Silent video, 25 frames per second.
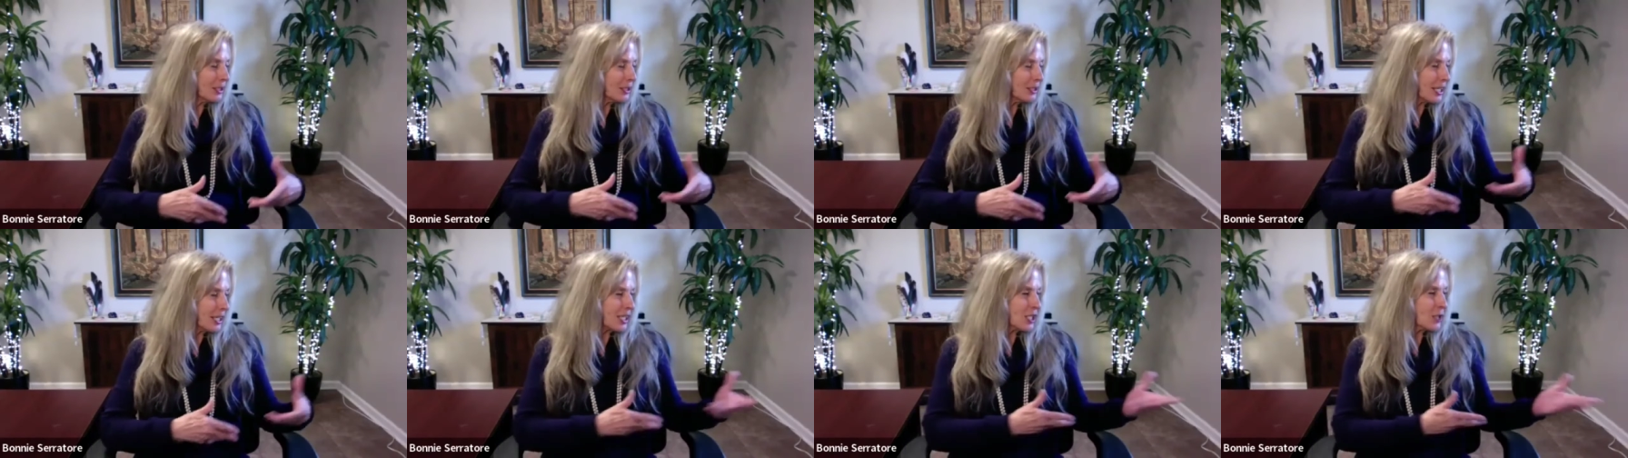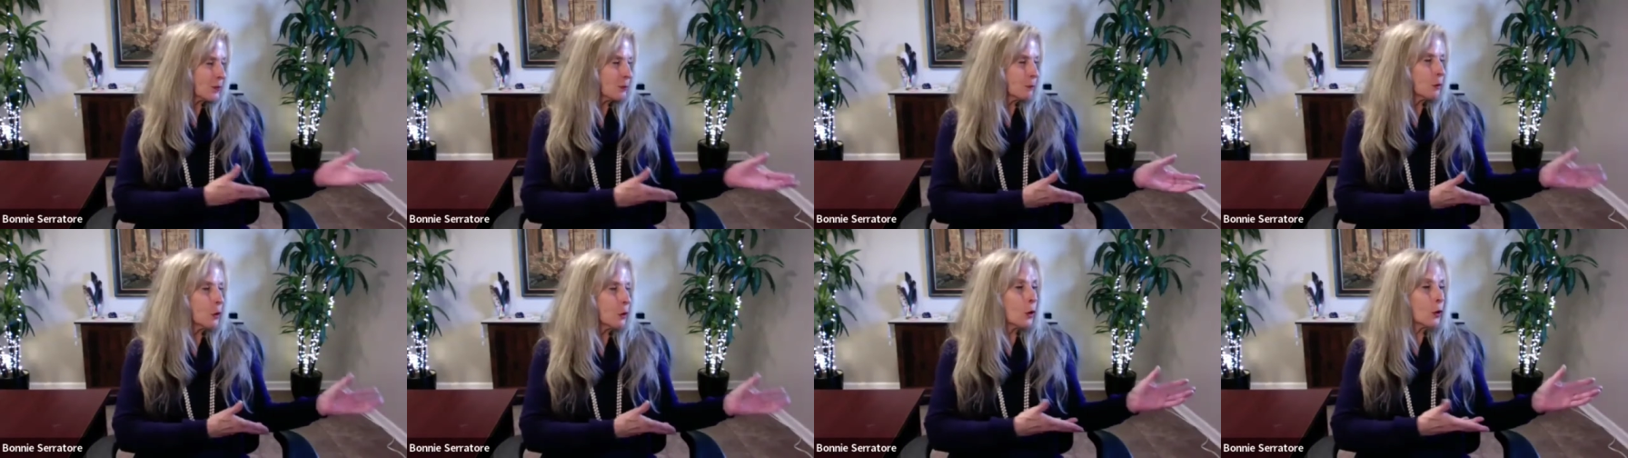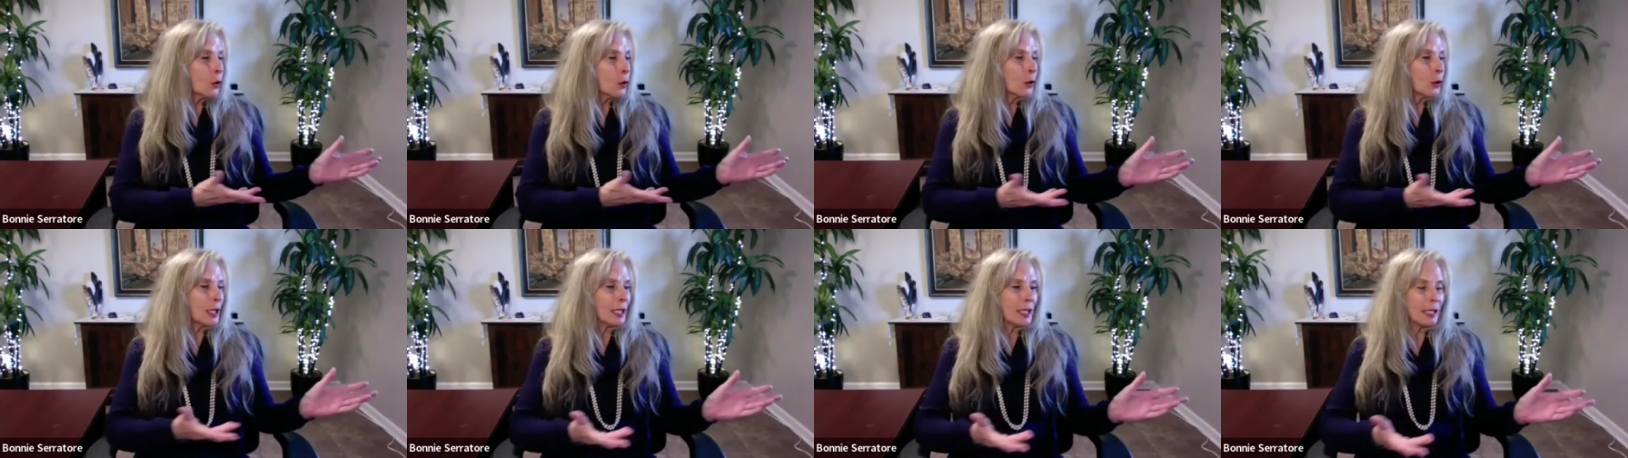
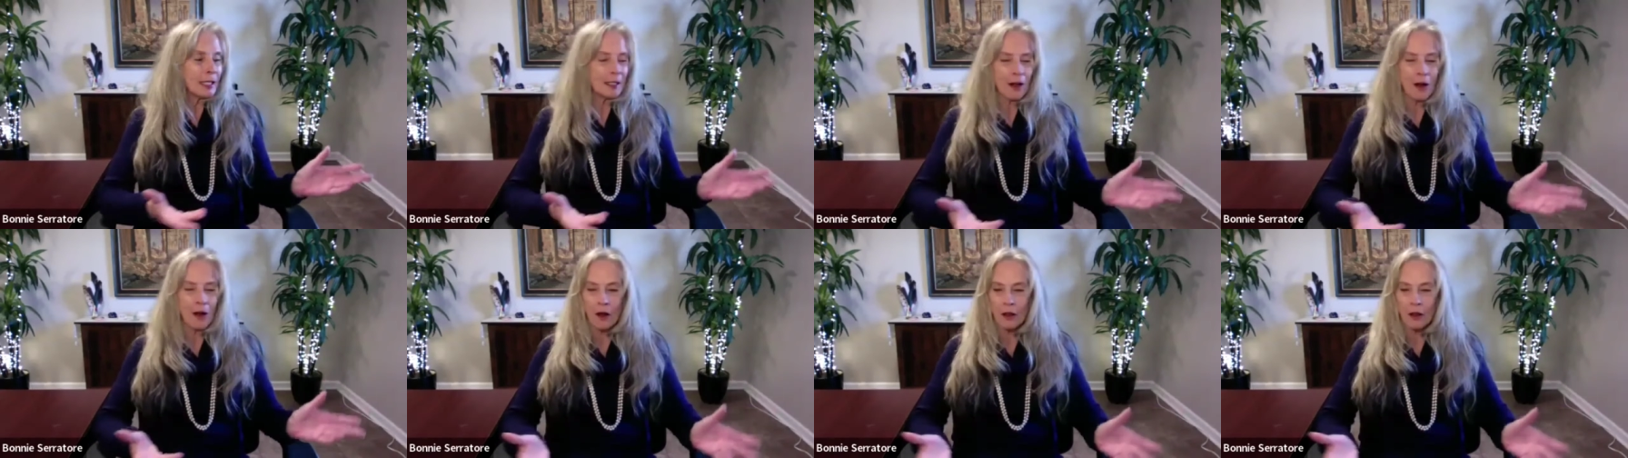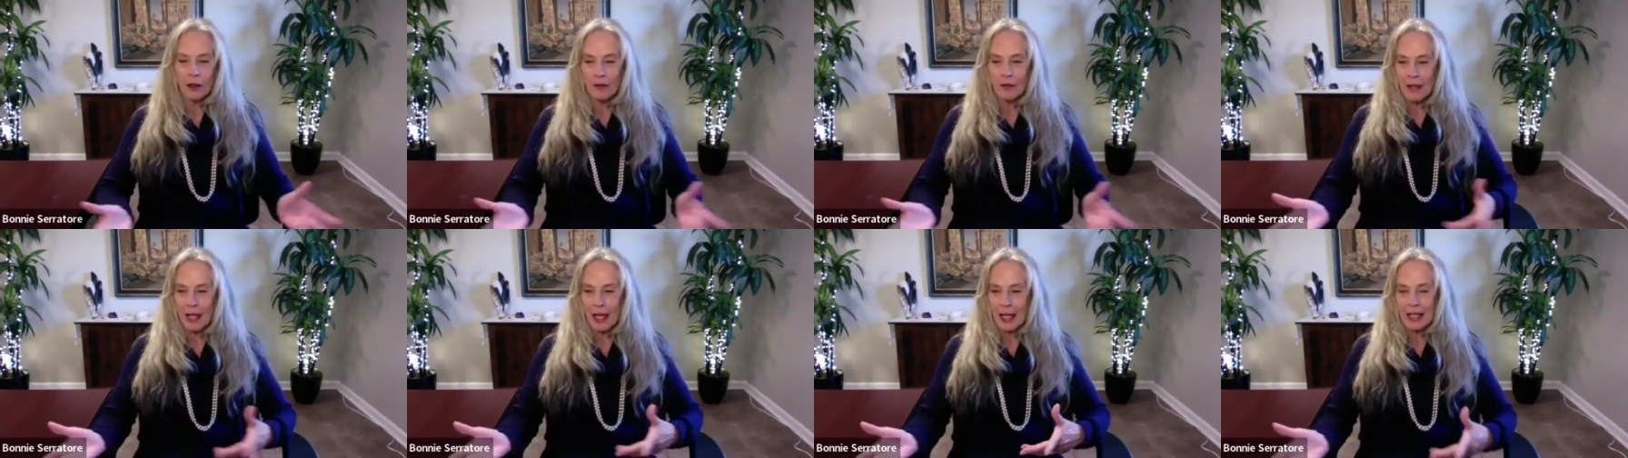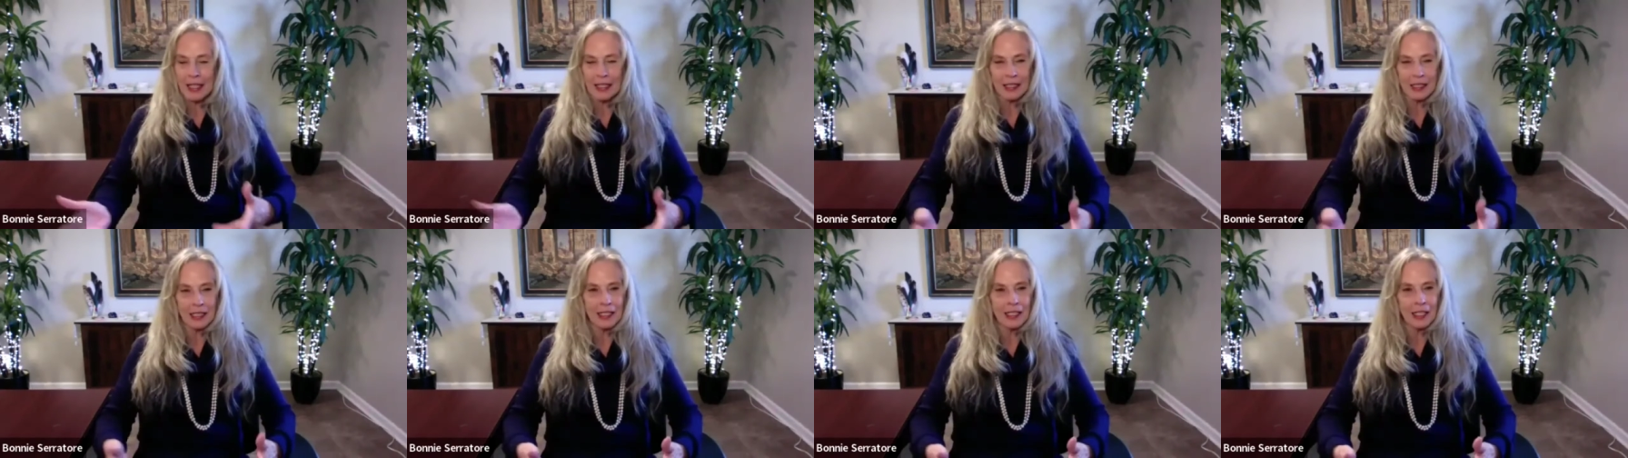exploring, all of
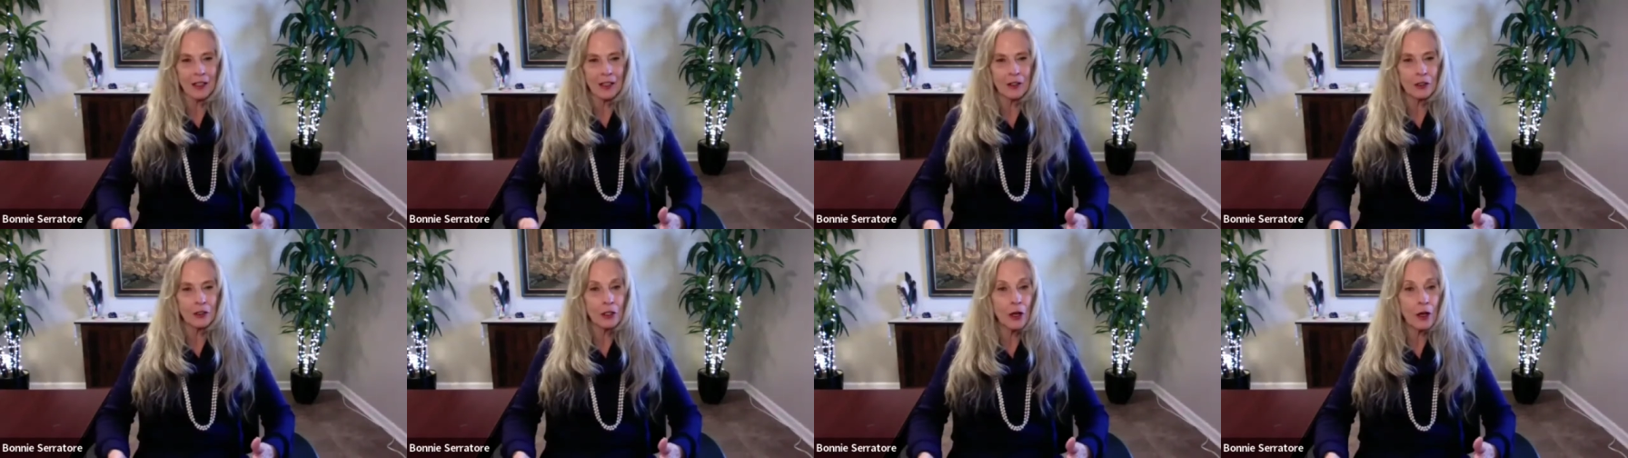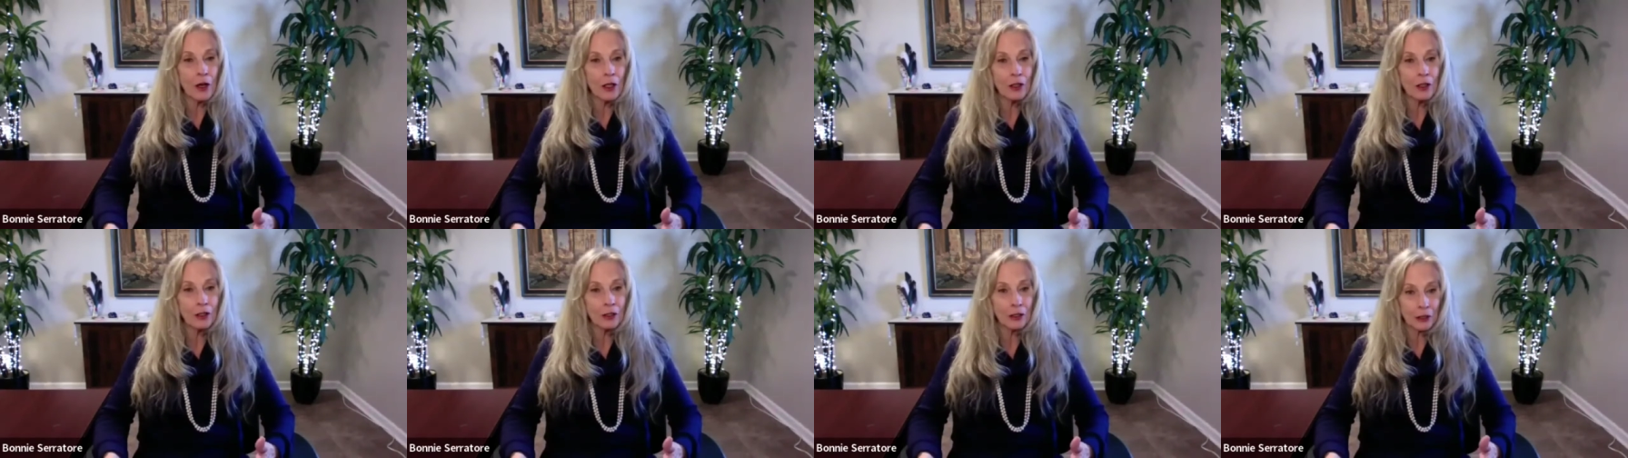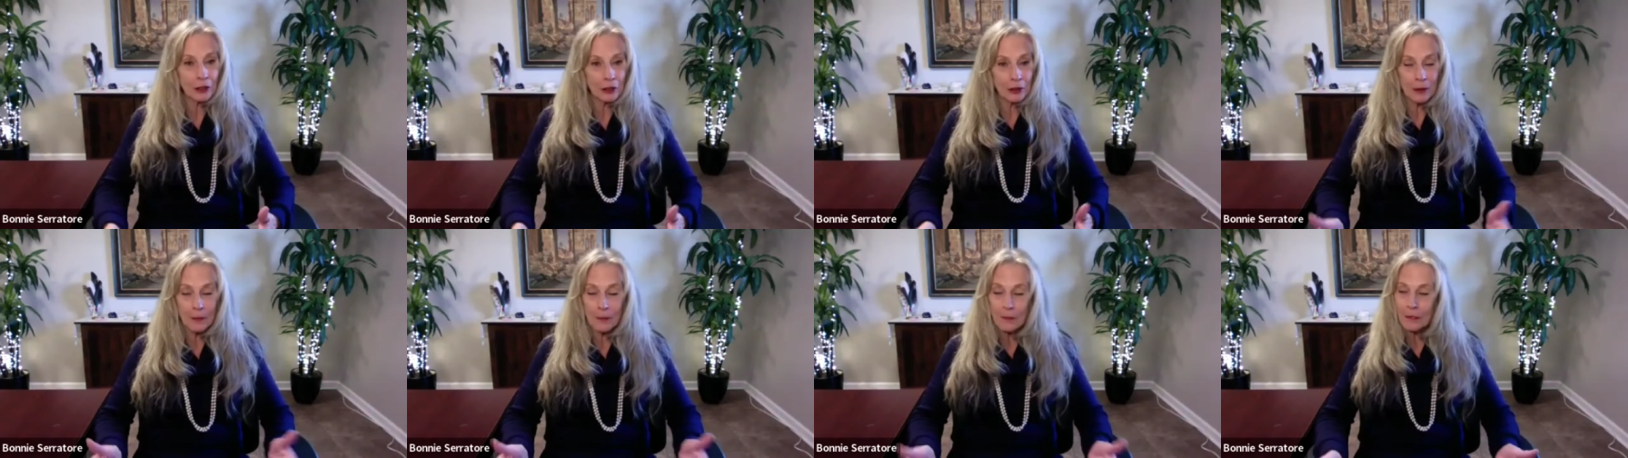that as a young
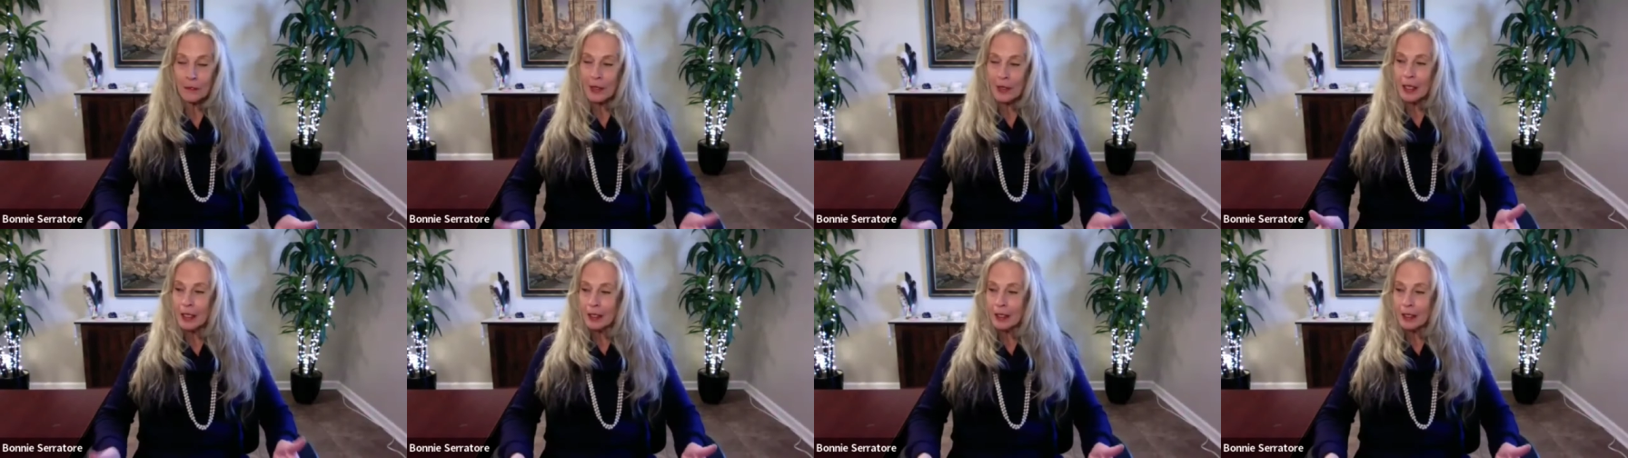toddler,